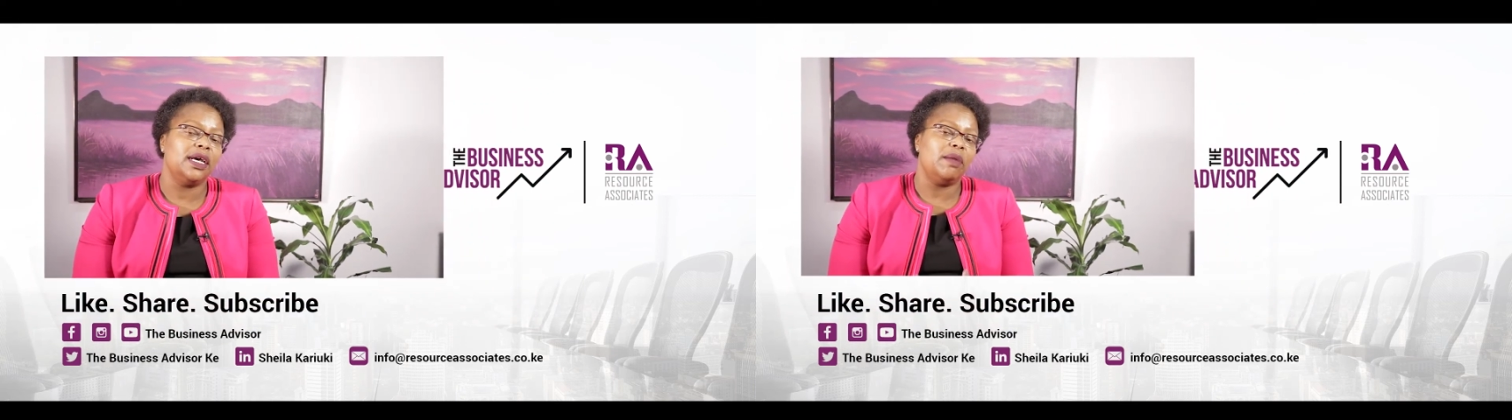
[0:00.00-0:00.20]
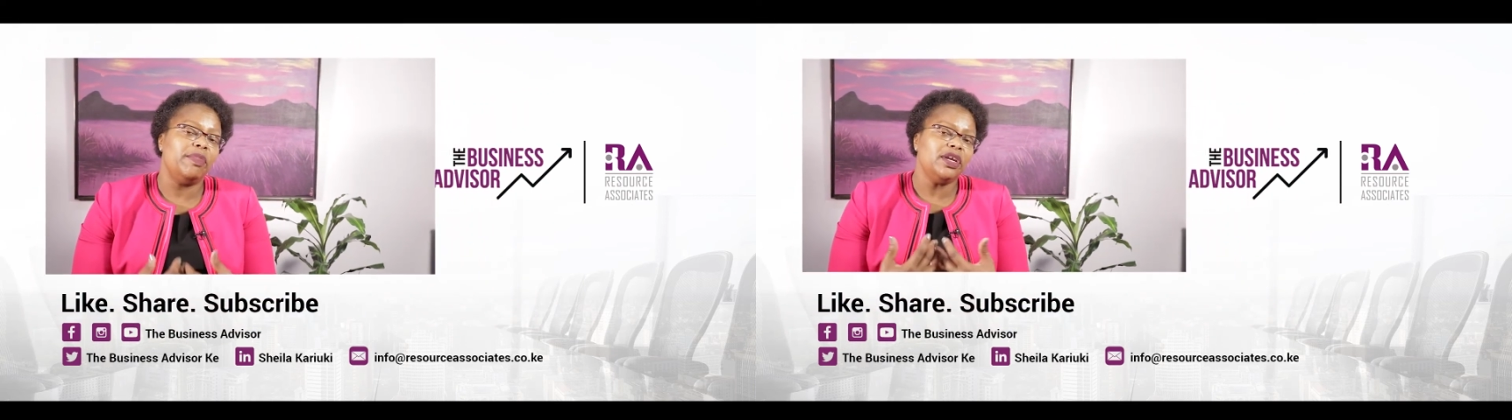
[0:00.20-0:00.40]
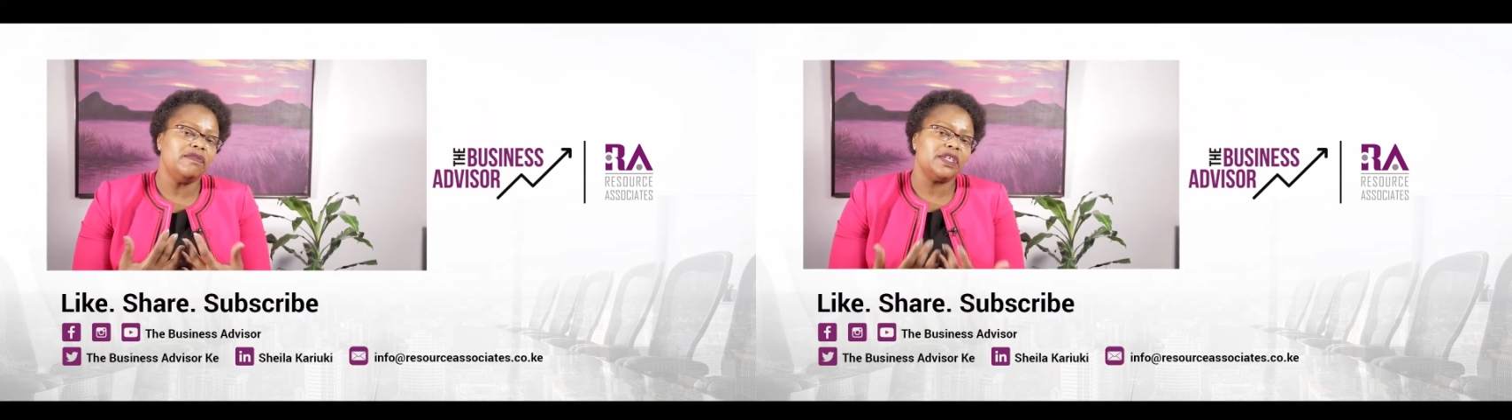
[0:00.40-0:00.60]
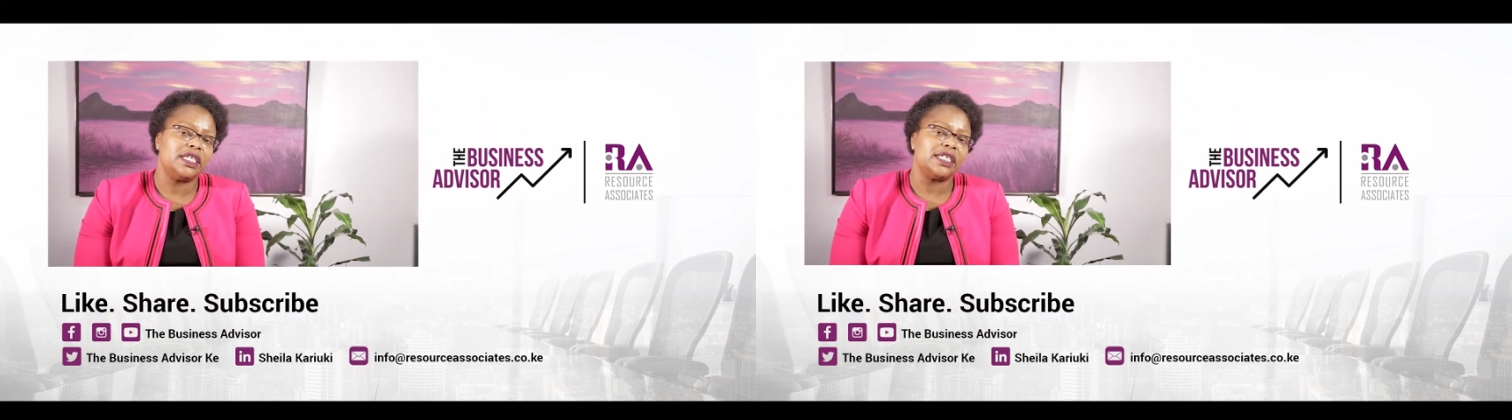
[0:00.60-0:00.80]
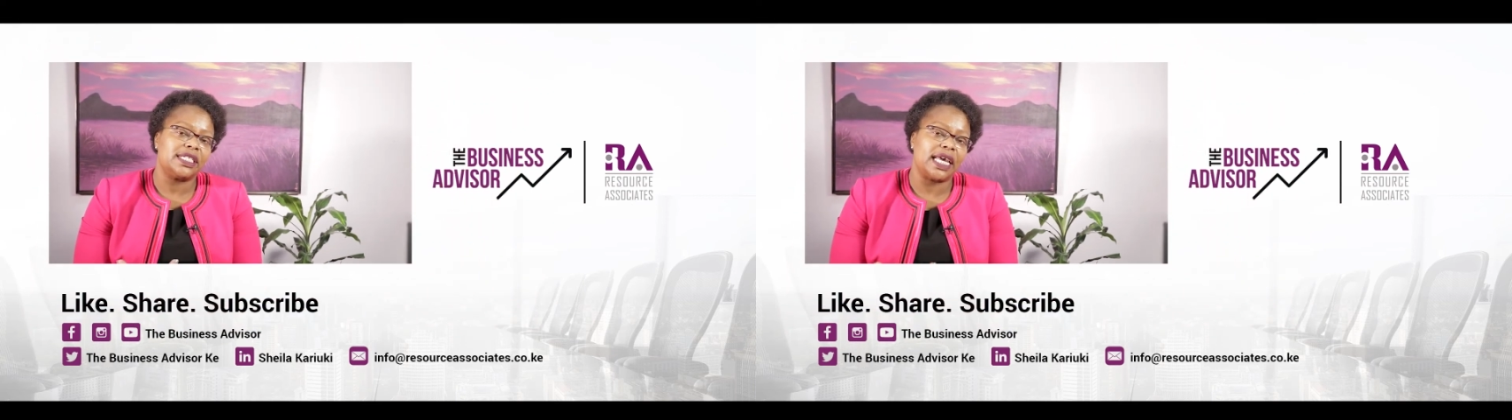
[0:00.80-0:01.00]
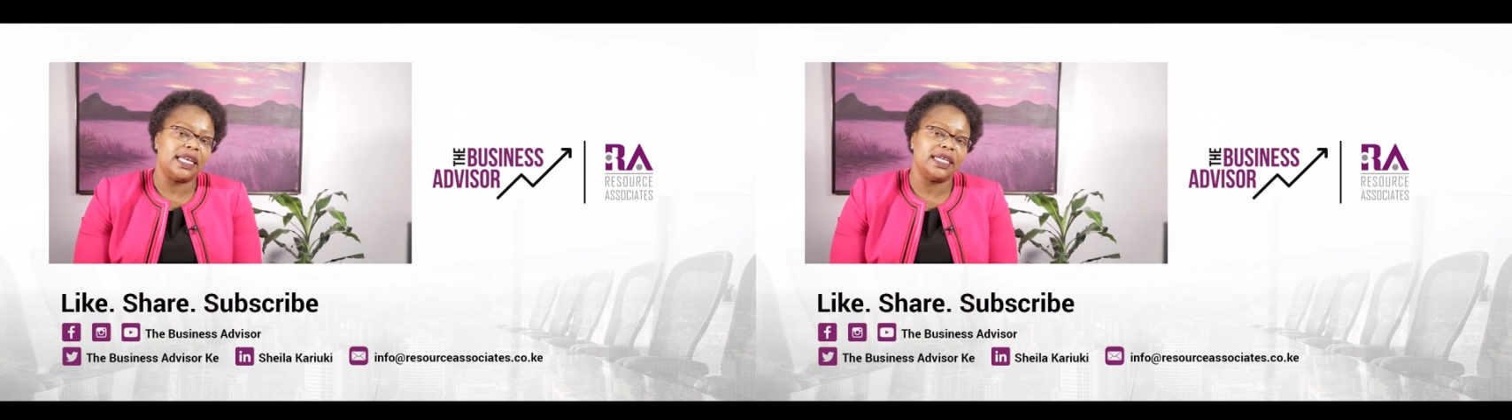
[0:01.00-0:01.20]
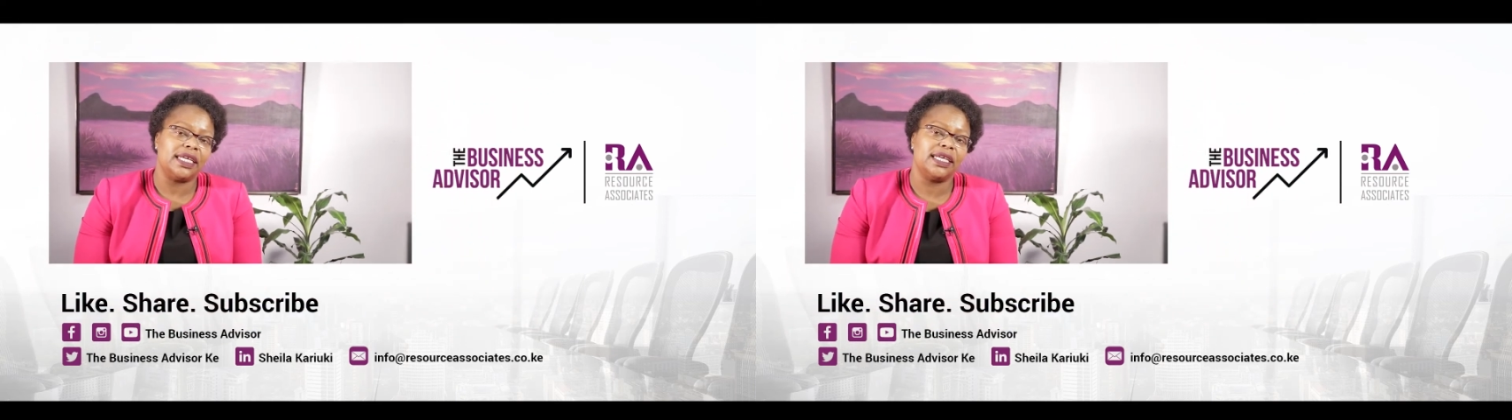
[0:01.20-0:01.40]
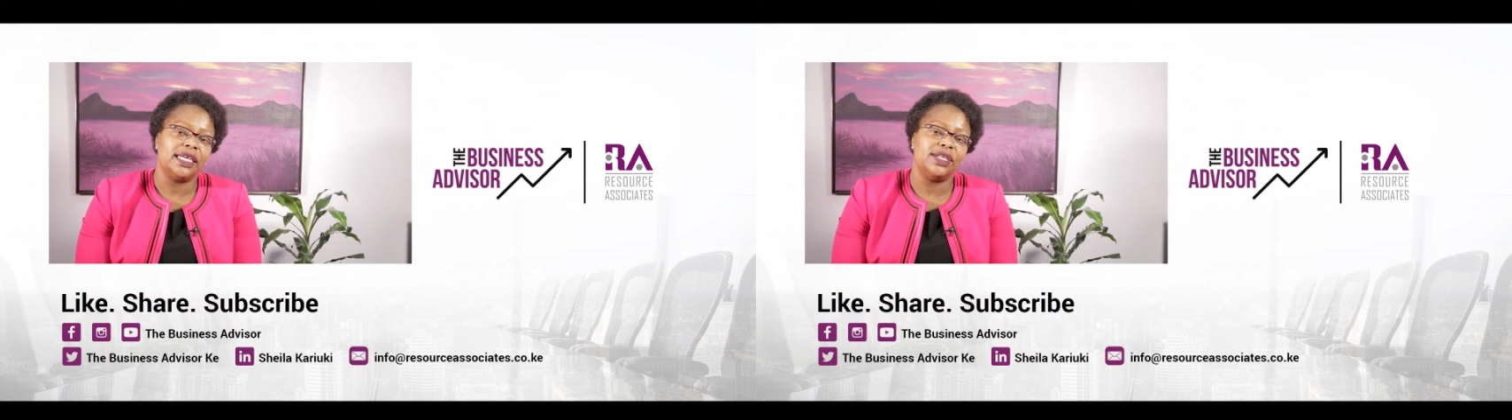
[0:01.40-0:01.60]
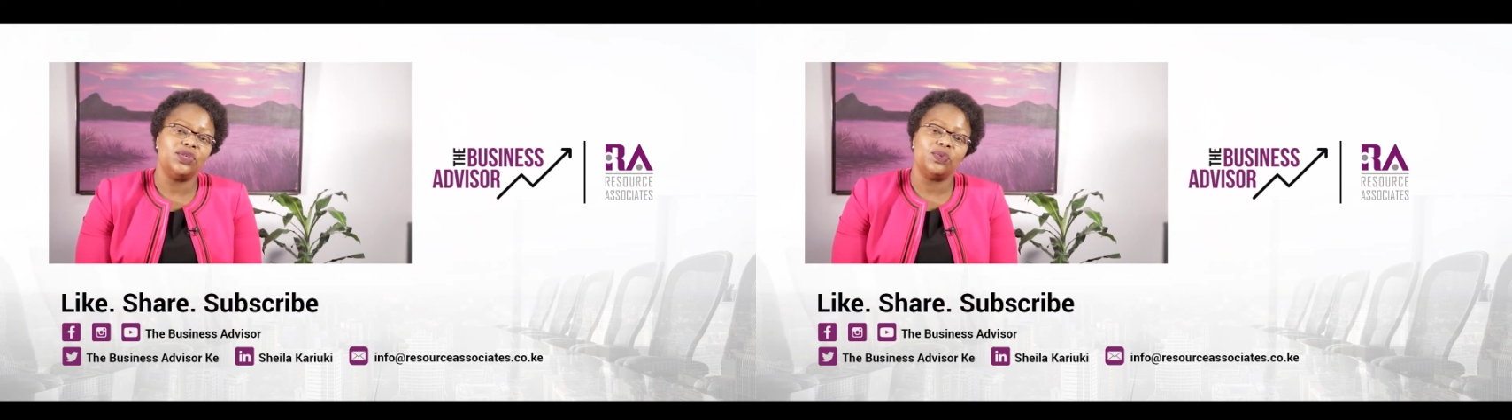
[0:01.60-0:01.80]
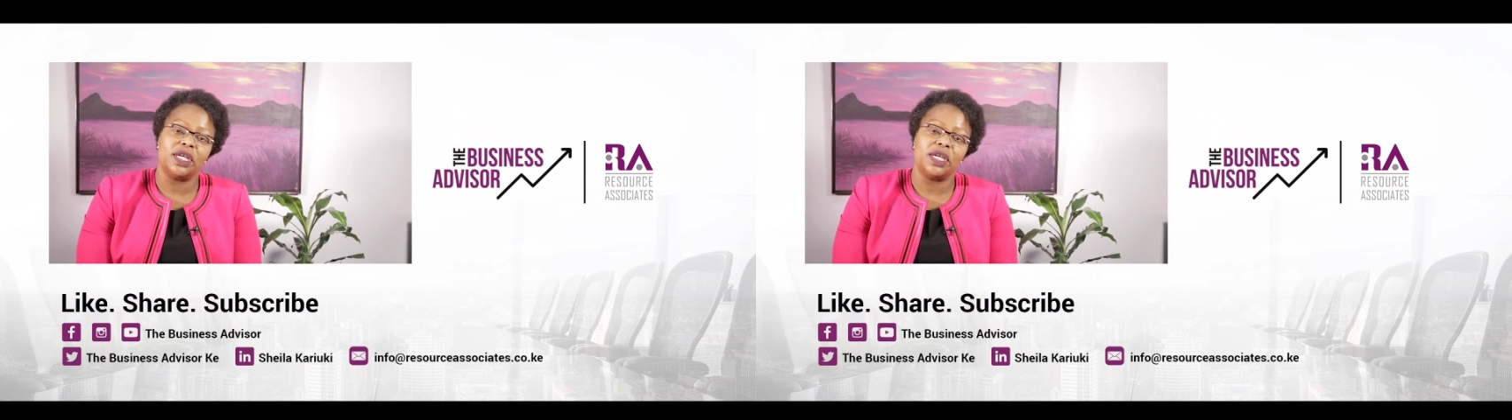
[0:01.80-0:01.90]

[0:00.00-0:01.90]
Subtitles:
a bit of an understanding into